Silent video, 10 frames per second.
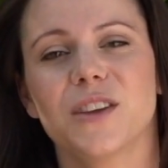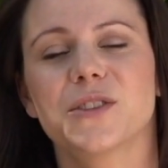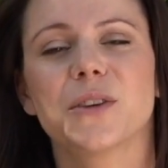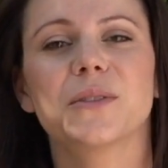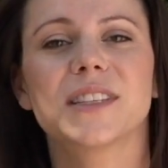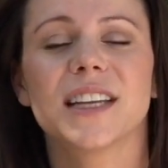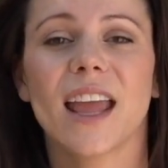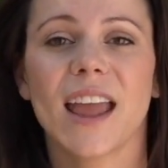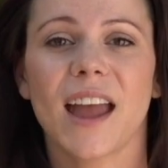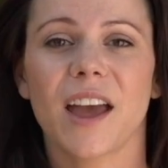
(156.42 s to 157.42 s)
So
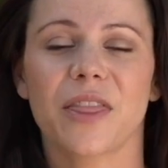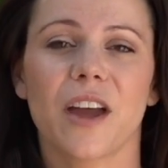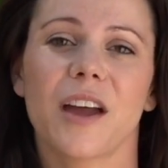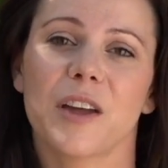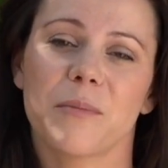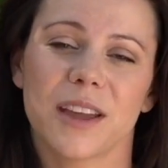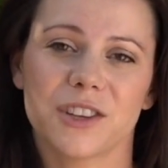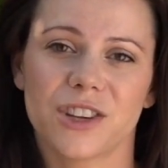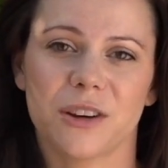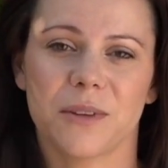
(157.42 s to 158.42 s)
today I thought I might
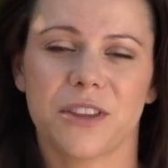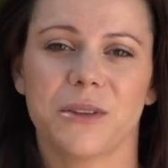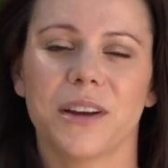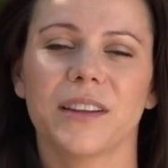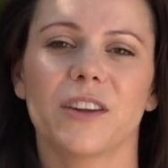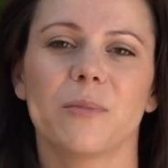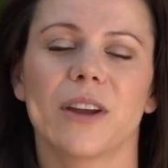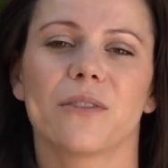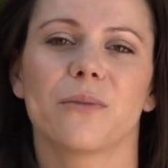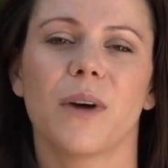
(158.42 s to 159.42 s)
share with you a little bit
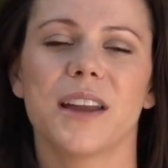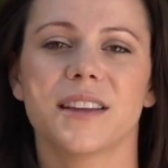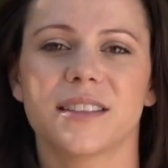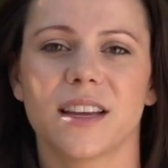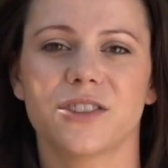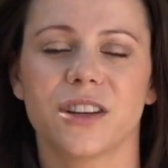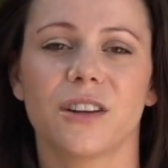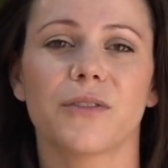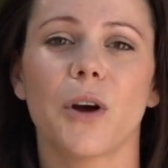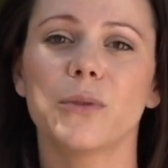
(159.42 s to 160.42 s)
of what a session
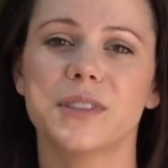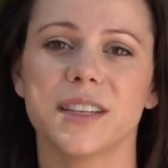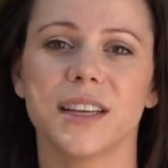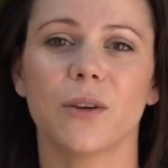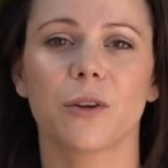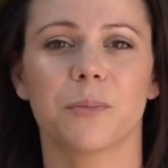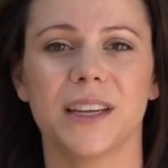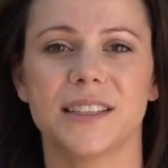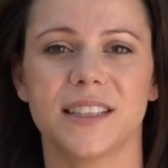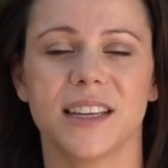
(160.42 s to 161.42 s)
of OT or
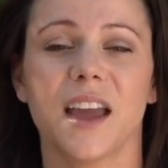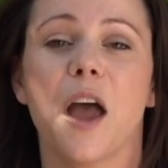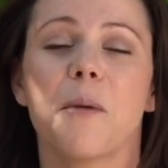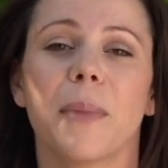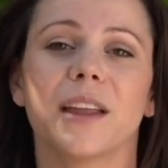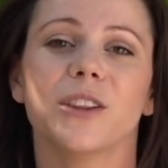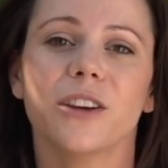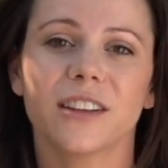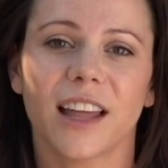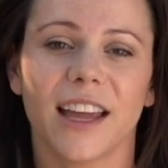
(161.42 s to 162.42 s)
PT might
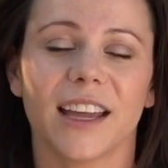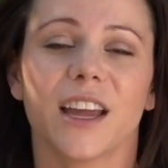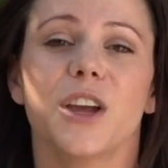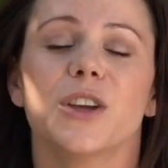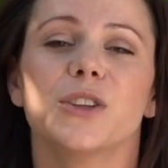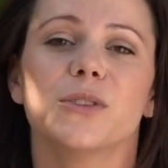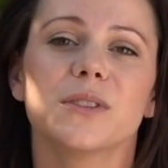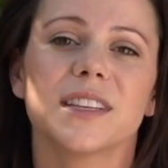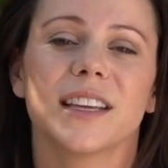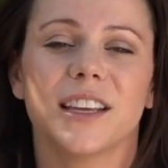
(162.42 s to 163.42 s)
look like
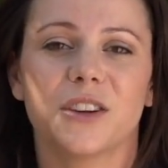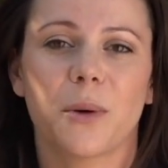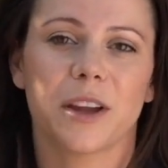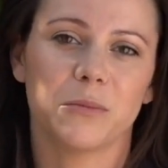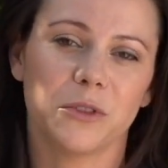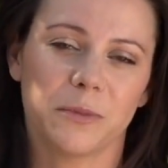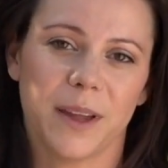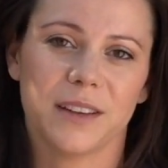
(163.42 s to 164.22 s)
using equine movement.